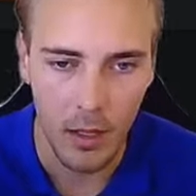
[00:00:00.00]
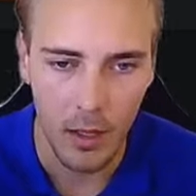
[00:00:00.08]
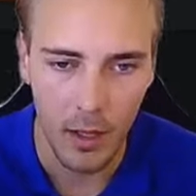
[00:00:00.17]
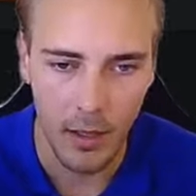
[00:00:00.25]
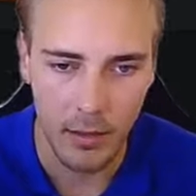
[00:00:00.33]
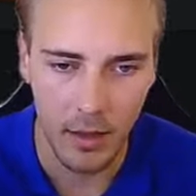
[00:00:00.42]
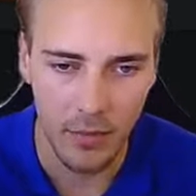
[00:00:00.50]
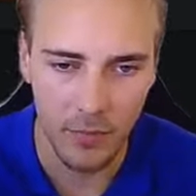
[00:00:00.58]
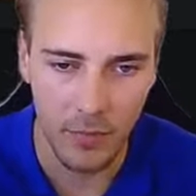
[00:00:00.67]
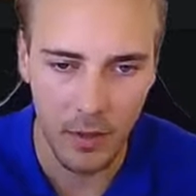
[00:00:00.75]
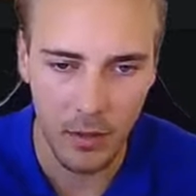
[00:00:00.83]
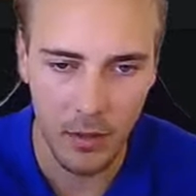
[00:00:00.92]
And I
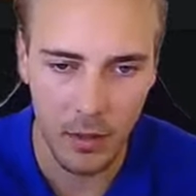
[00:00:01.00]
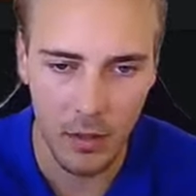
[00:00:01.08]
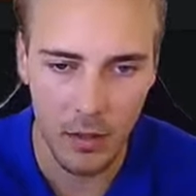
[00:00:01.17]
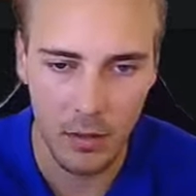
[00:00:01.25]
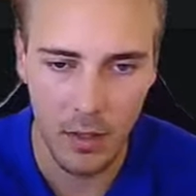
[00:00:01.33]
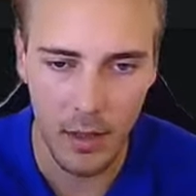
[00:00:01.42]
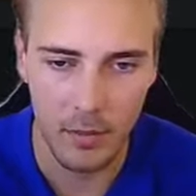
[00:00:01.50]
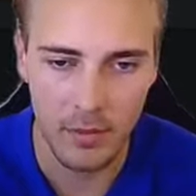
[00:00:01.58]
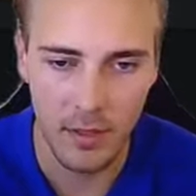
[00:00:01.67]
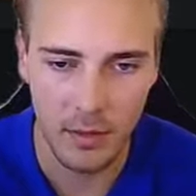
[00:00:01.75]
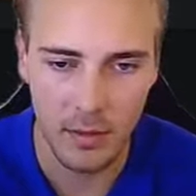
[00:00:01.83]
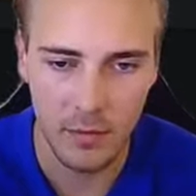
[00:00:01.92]
think, yeah,
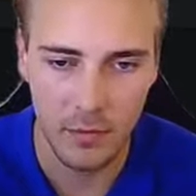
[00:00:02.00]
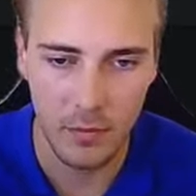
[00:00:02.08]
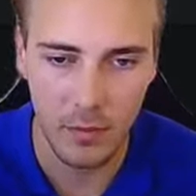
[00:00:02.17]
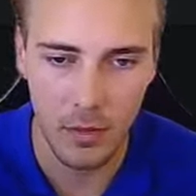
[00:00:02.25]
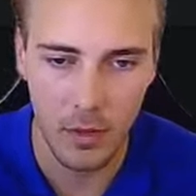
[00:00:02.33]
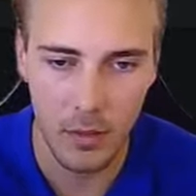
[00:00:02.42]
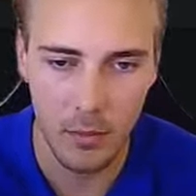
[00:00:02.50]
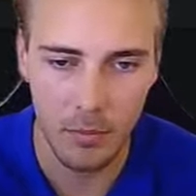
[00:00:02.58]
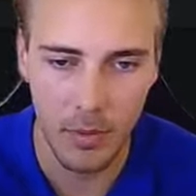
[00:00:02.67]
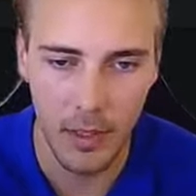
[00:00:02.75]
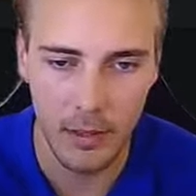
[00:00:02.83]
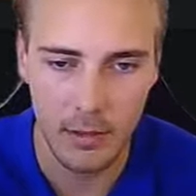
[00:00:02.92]
successfully
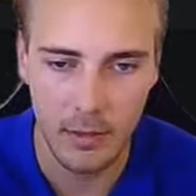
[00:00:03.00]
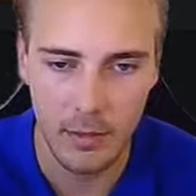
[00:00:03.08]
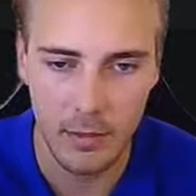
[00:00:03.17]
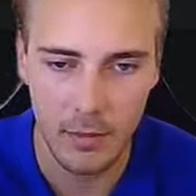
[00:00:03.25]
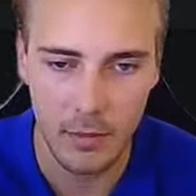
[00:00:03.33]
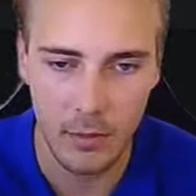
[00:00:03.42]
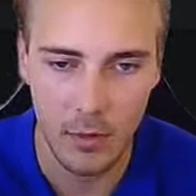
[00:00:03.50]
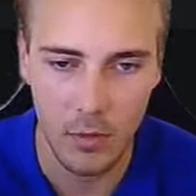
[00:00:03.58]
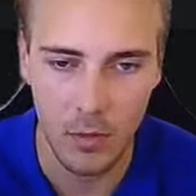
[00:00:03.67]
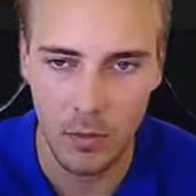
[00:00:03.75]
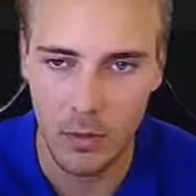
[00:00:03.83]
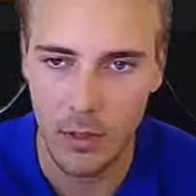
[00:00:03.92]
placed your
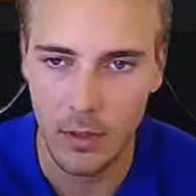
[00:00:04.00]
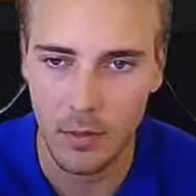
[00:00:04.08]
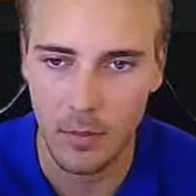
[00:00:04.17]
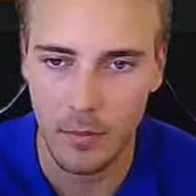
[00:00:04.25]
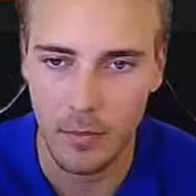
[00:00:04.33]
order.